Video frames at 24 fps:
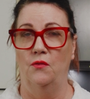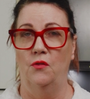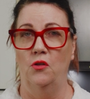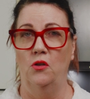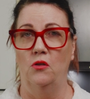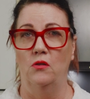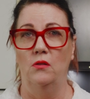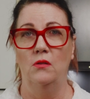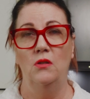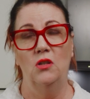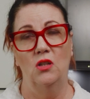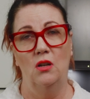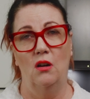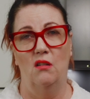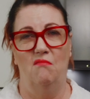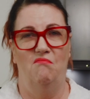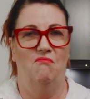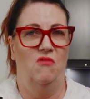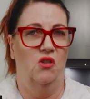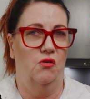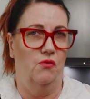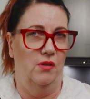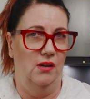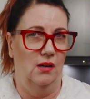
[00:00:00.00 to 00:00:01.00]
of food, so
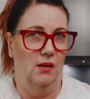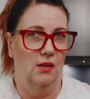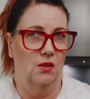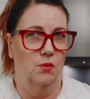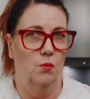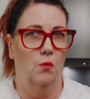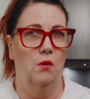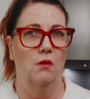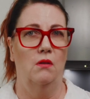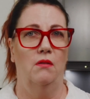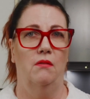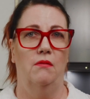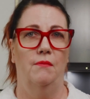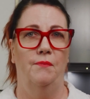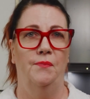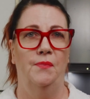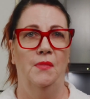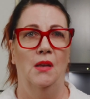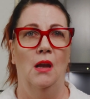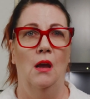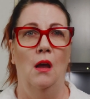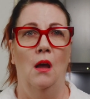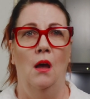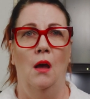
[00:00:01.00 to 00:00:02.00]
3 days worth.
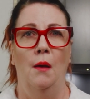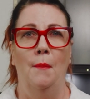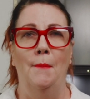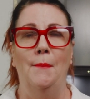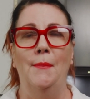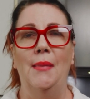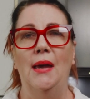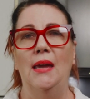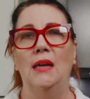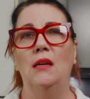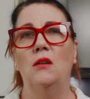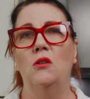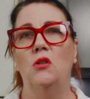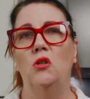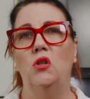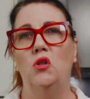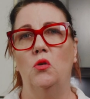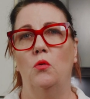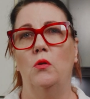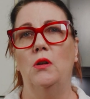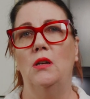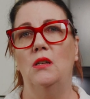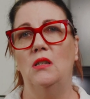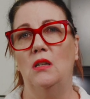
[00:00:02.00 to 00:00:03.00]
Make
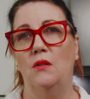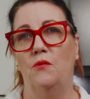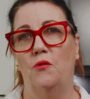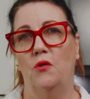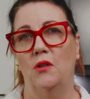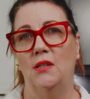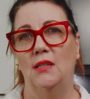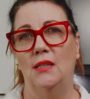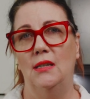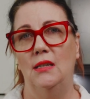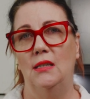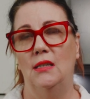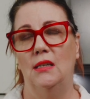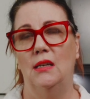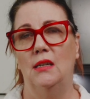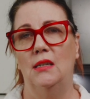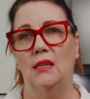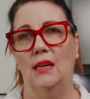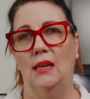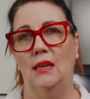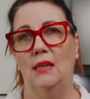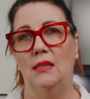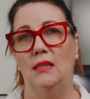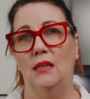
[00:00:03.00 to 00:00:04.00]
sure you defrost these
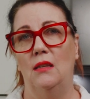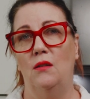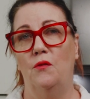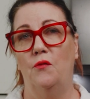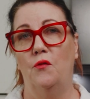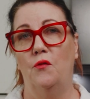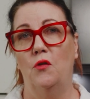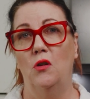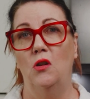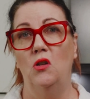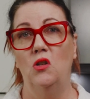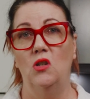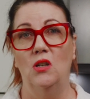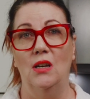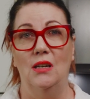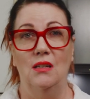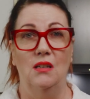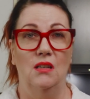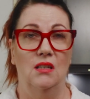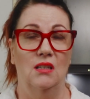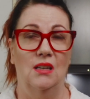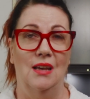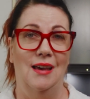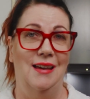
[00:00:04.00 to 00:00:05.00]
containers in the fridge and
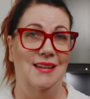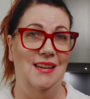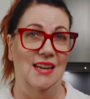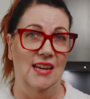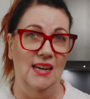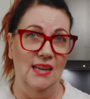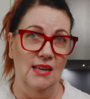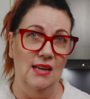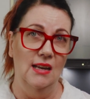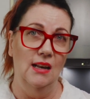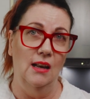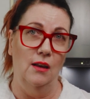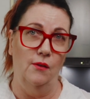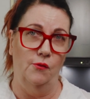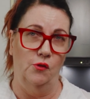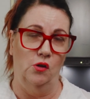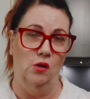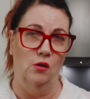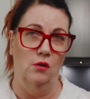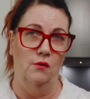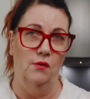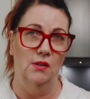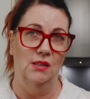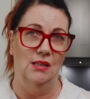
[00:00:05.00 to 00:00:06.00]
discard any
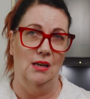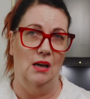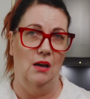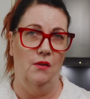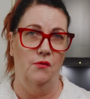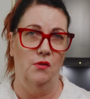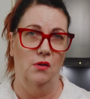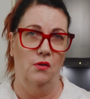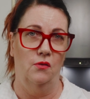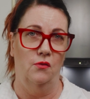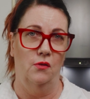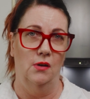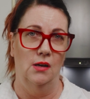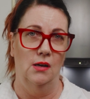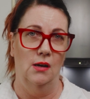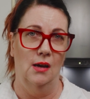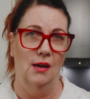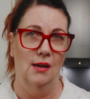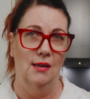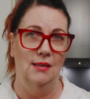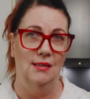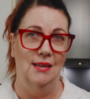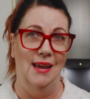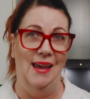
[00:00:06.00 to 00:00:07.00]
leftovers after 3
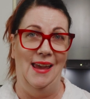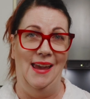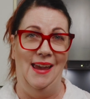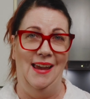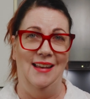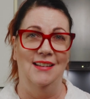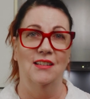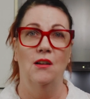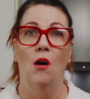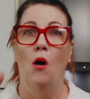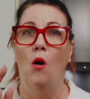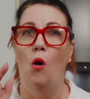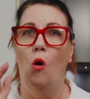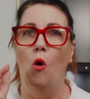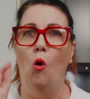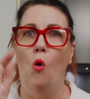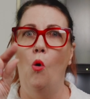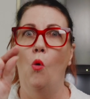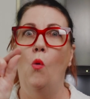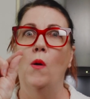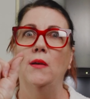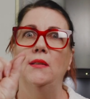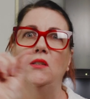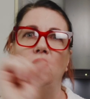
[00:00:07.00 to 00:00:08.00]
days, and
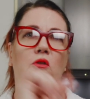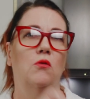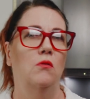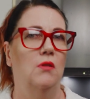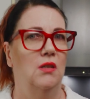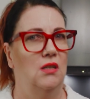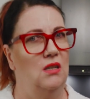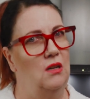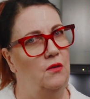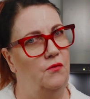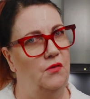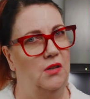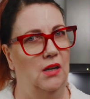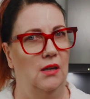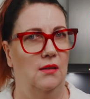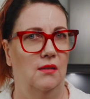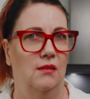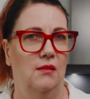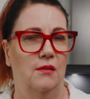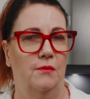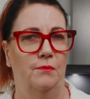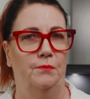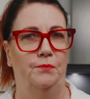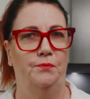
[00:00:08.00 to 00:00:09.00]
always do the sniff
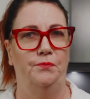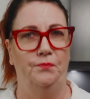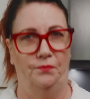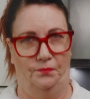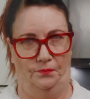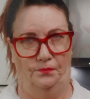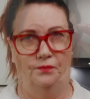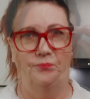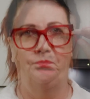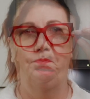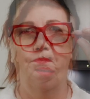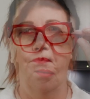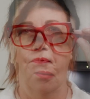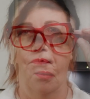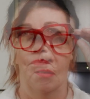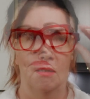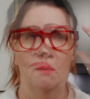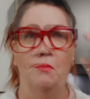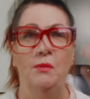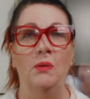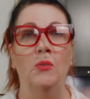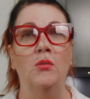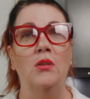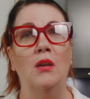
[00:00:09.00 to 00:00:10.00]
test. To
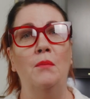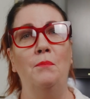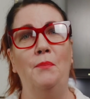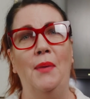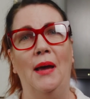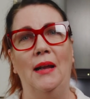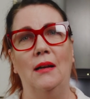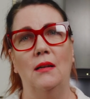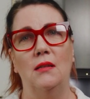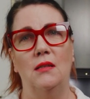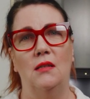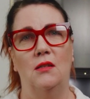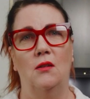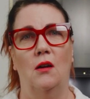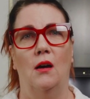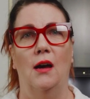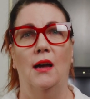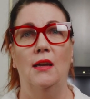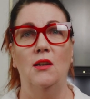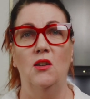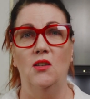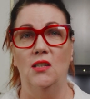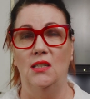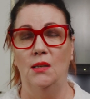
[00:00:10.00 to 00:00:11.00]
build a balanced
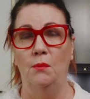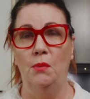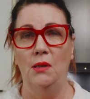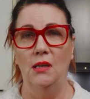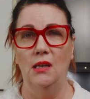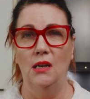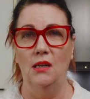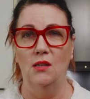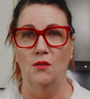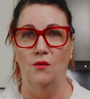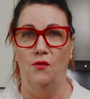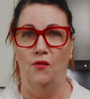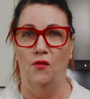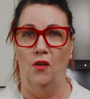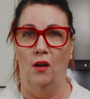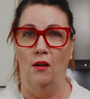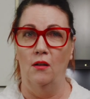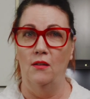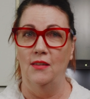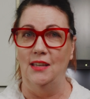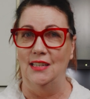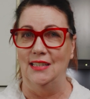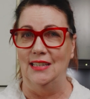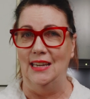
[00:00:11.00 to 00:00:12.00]
diet, you simply need to
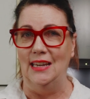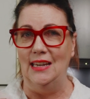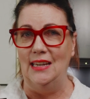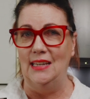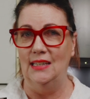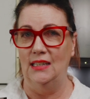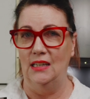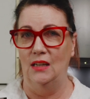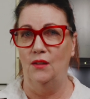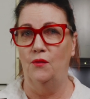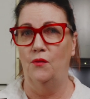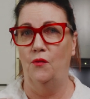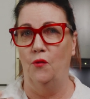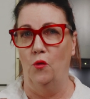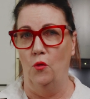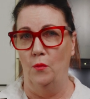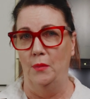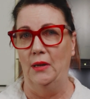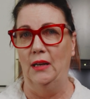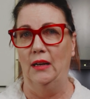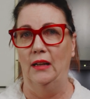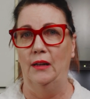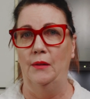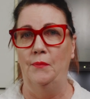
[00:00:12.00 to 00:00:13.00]
follow this easy
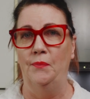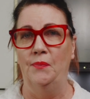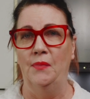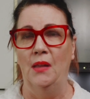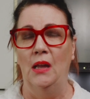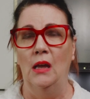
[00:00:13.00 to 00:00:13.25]
formula.